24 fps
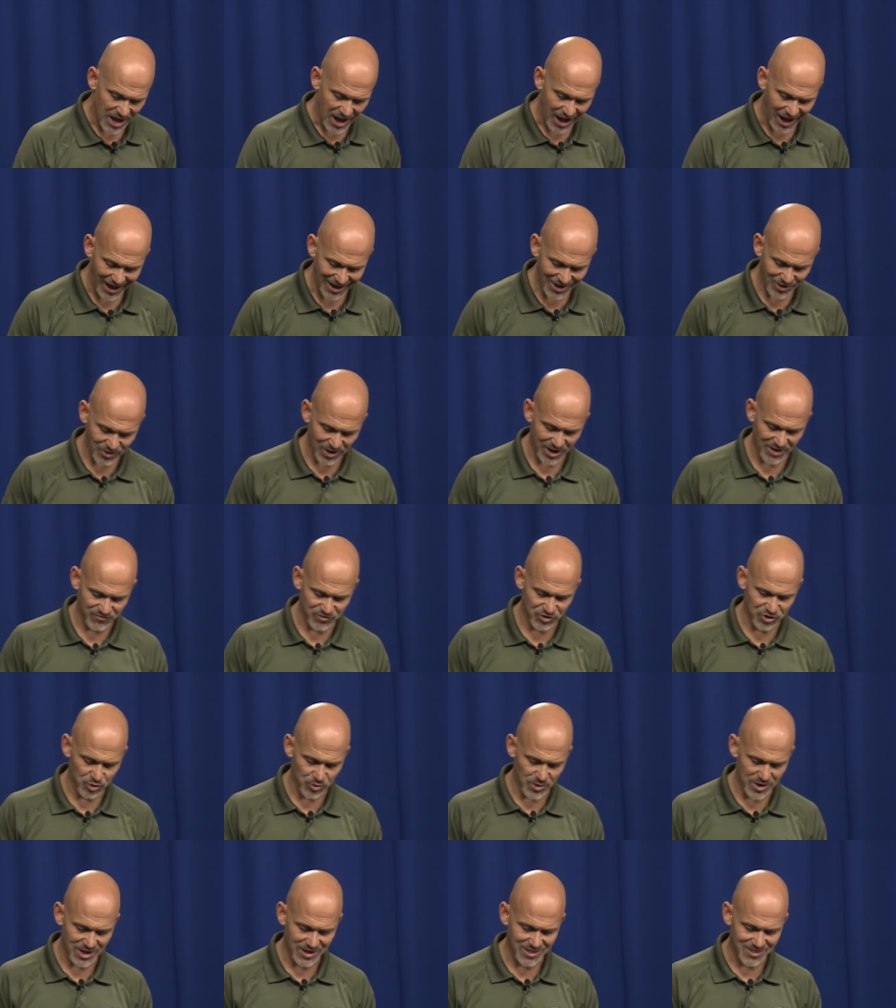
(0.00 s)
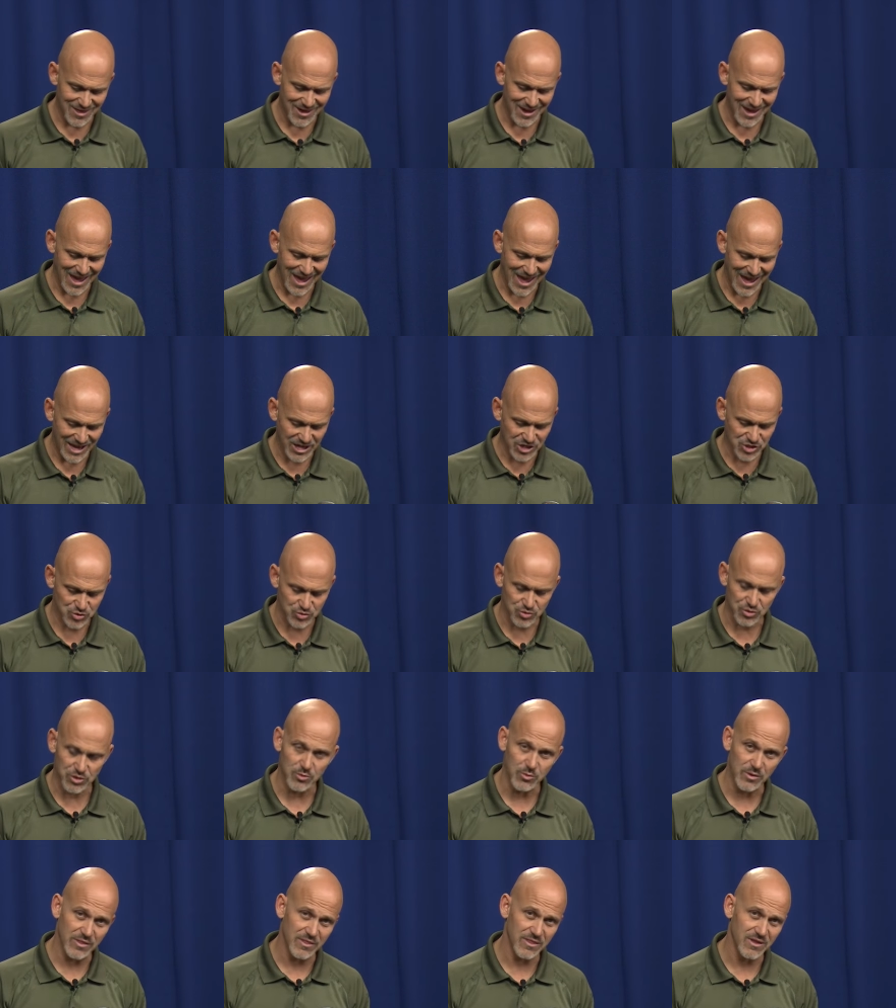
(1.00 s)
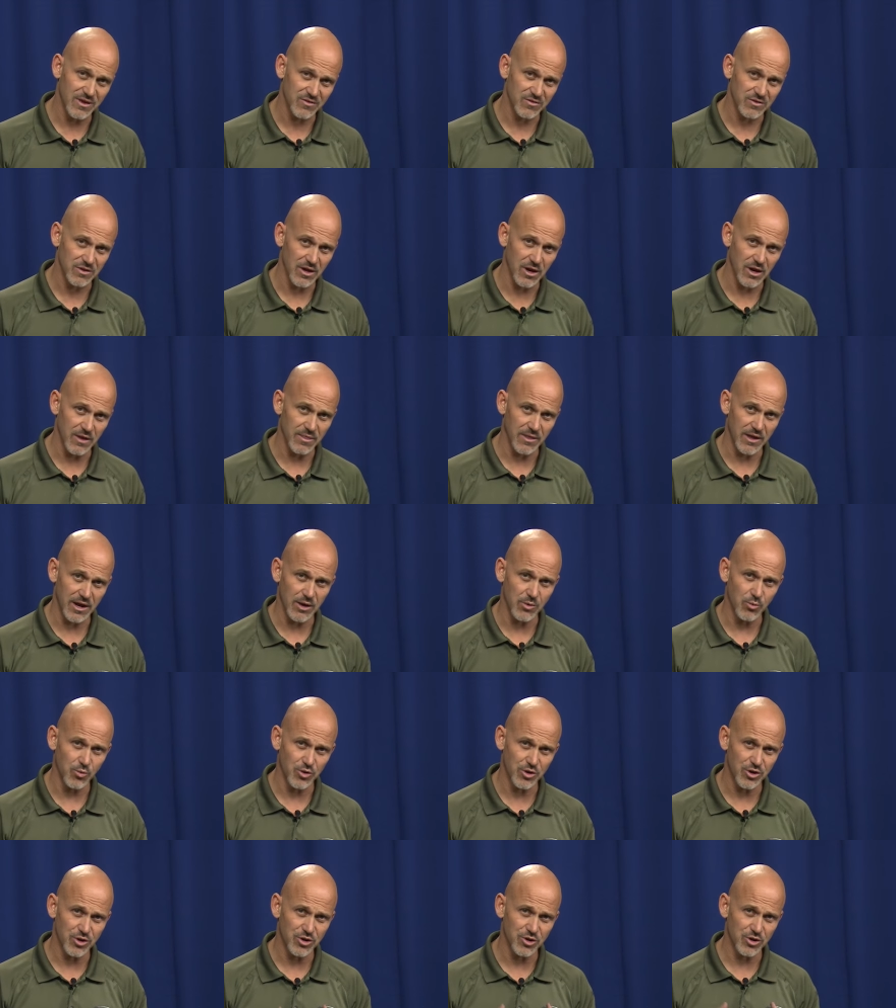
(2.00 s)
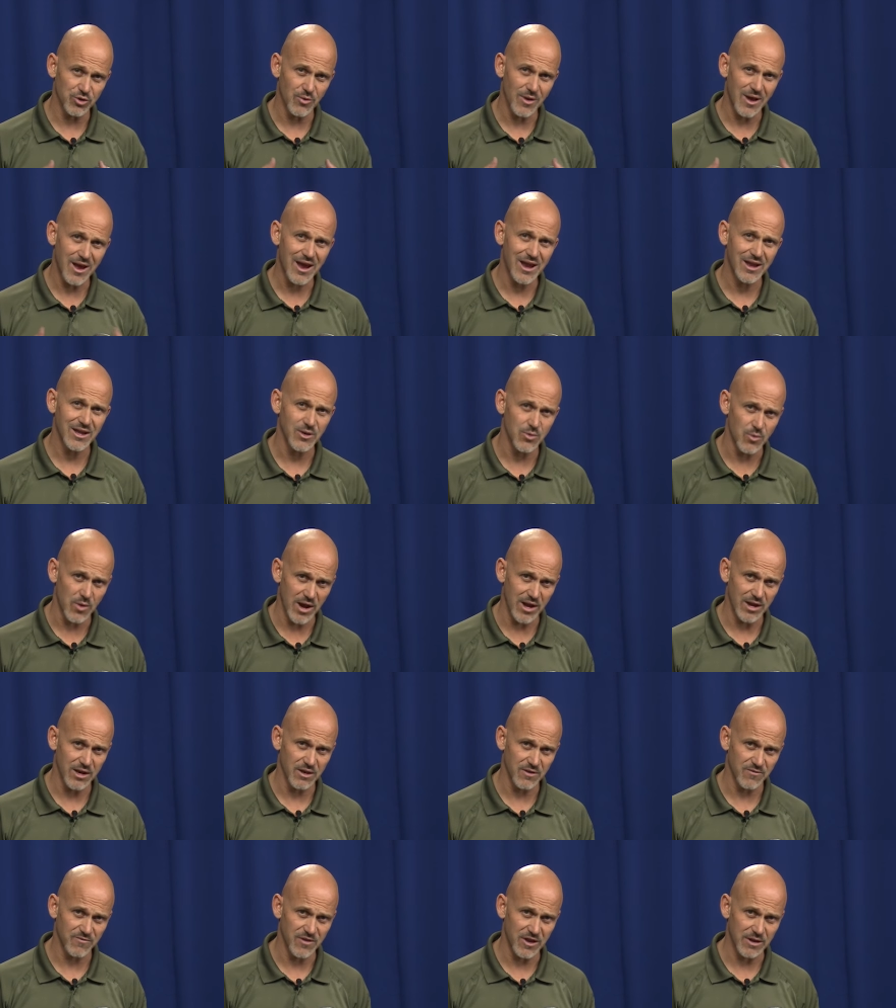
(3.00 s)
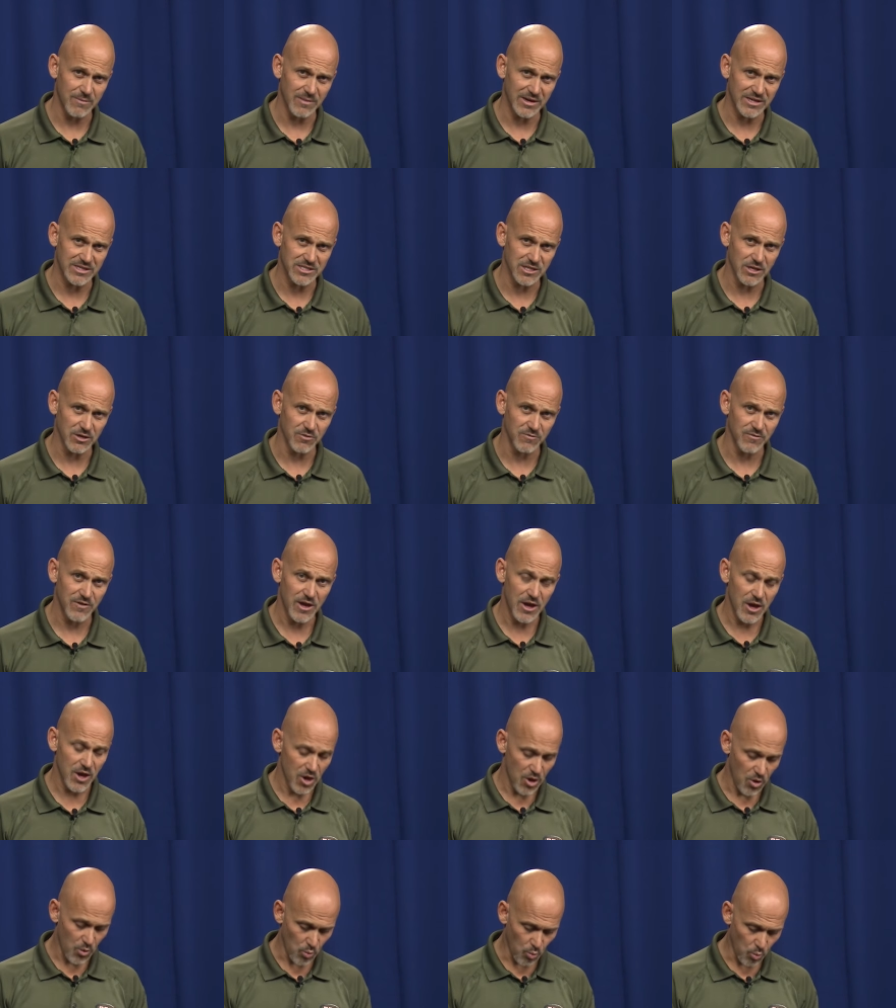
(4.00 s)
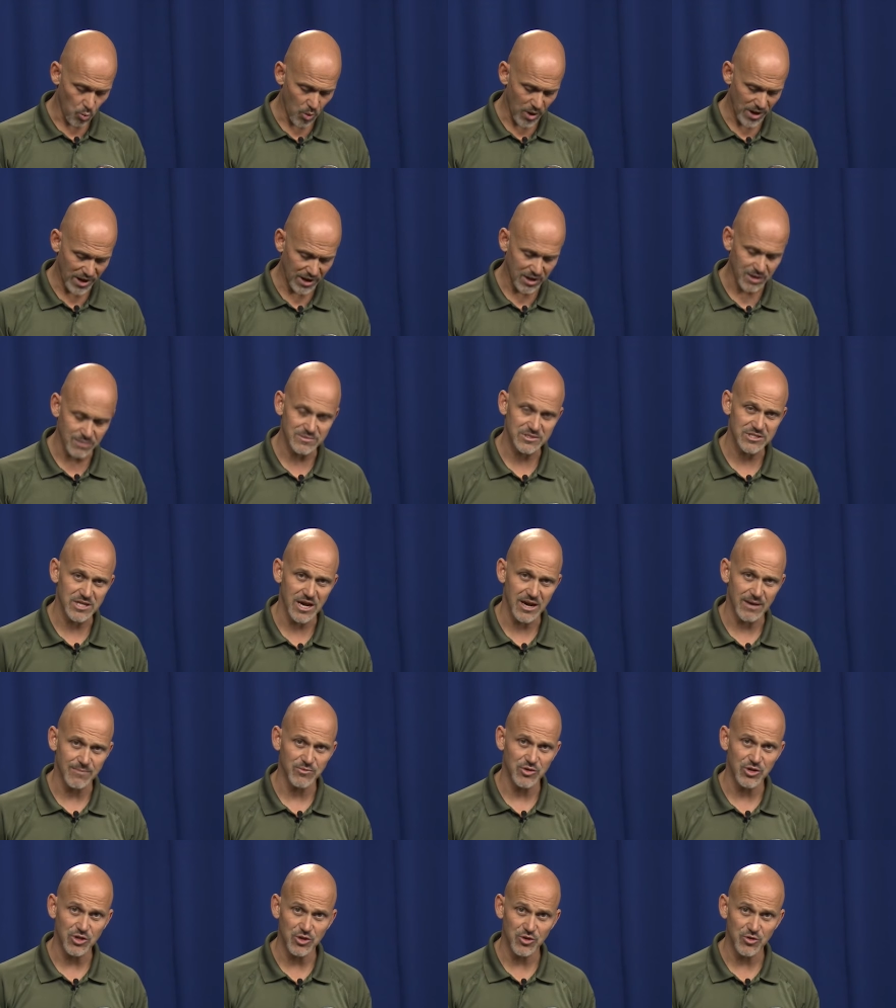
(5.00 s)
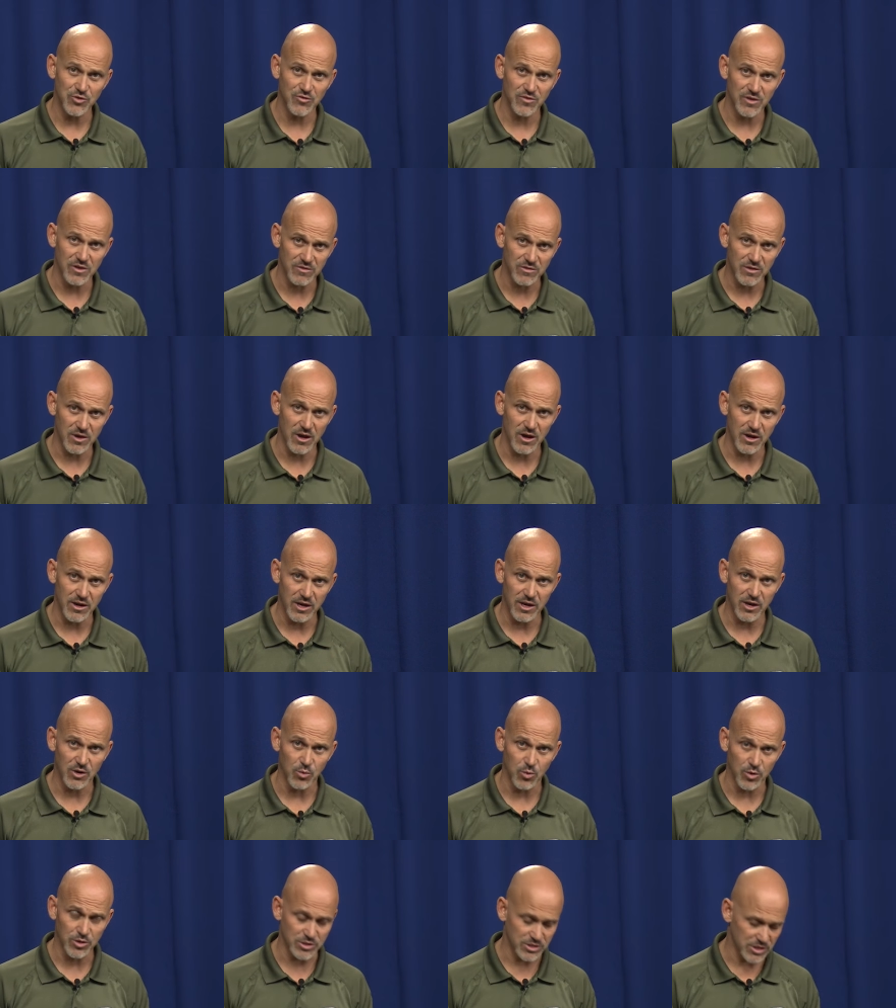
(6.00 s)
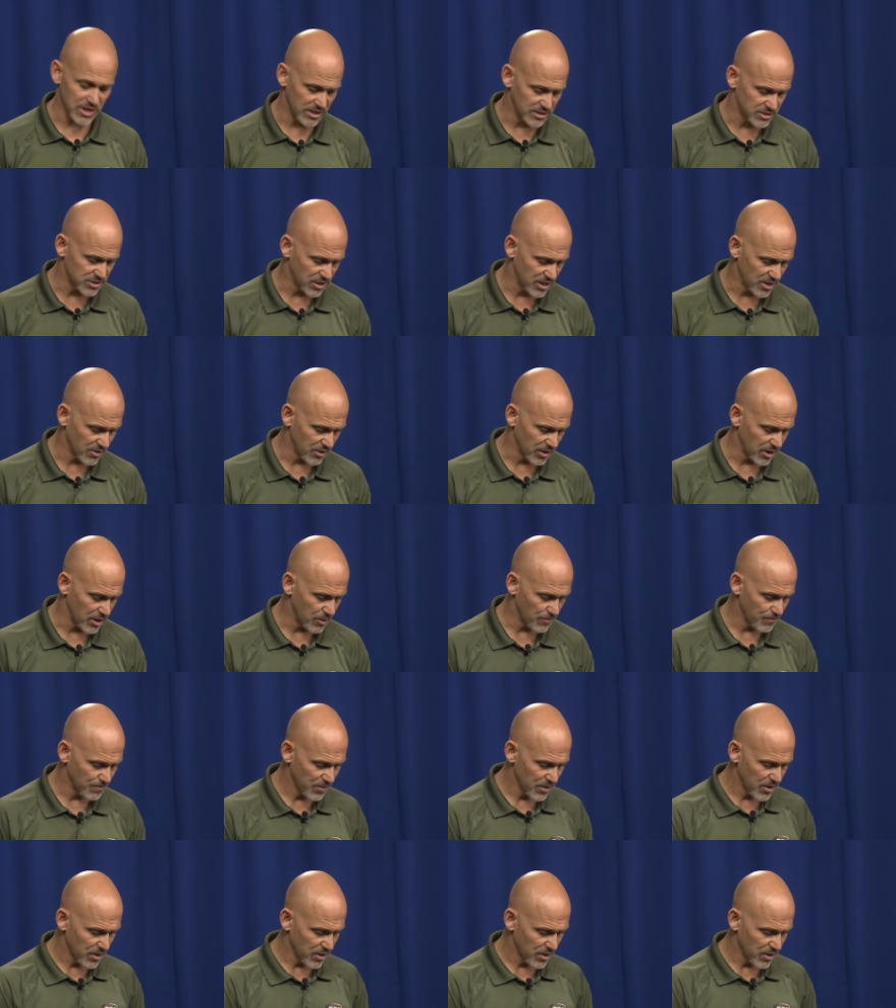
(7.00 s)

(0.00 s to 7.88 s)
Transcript: I don't have to do anything extra with this gun that I wouldn't do anyway to defend myself when it comes time to use this gun in a worst case scenario.